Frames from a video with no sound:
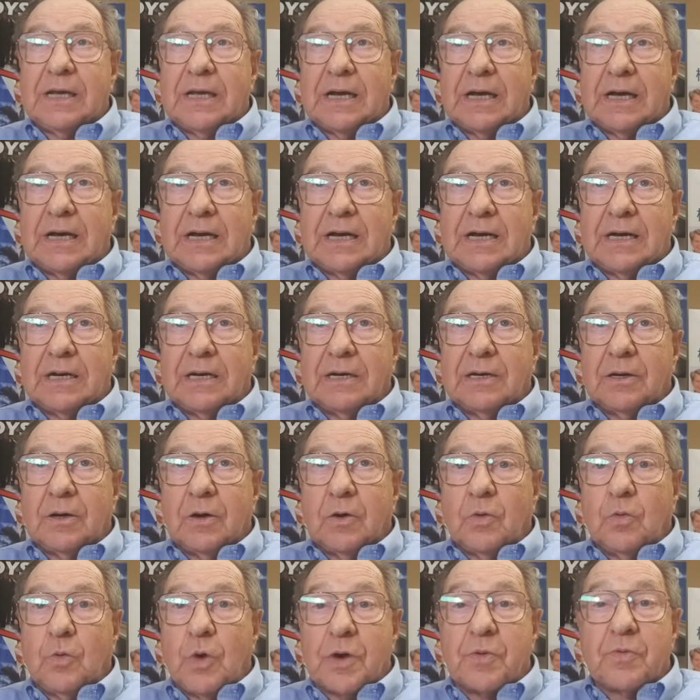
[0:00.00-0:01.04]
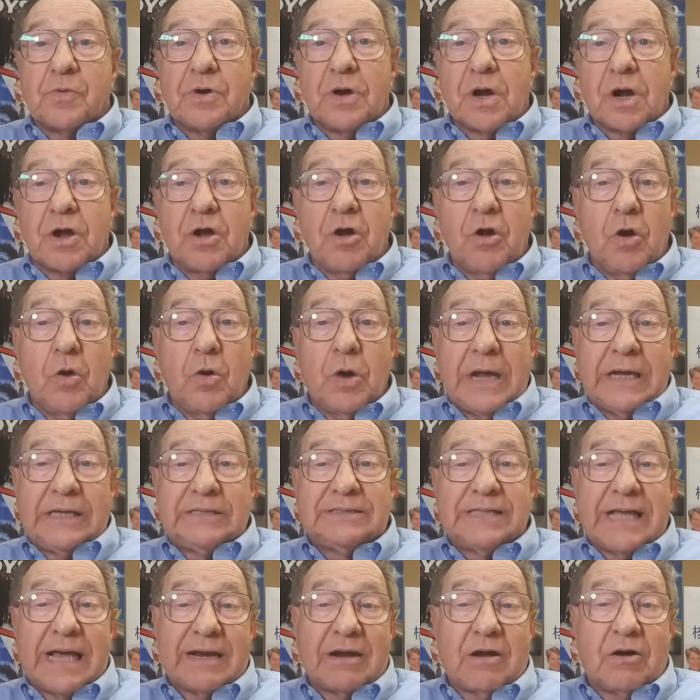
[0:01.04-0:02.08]
What will occur is
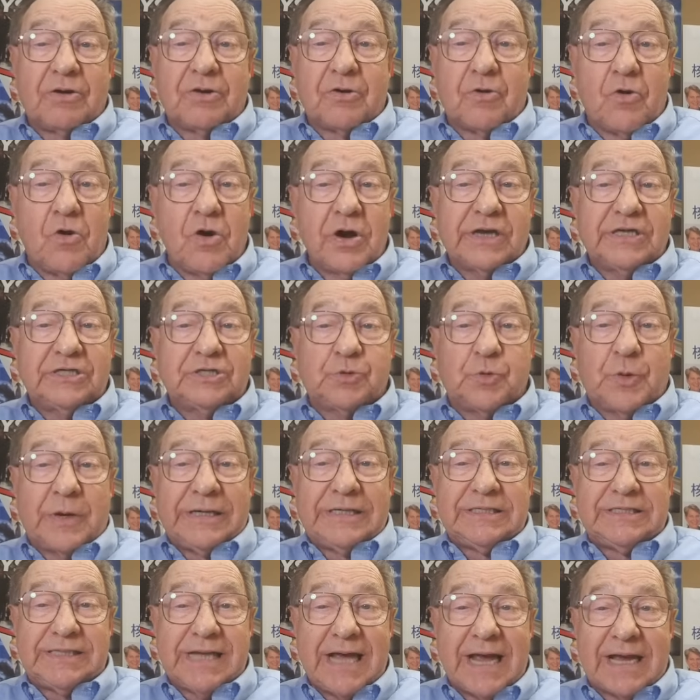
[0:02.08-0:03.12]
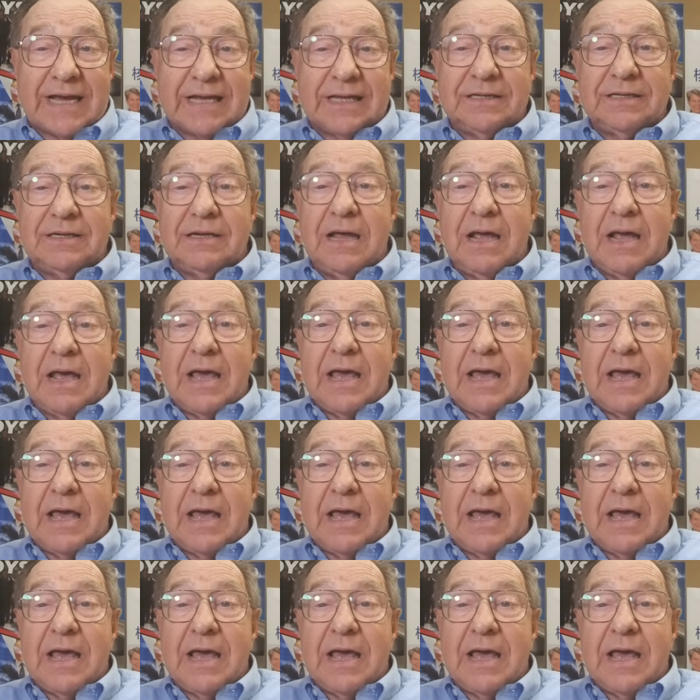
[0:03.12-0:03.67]
that on August 22nd,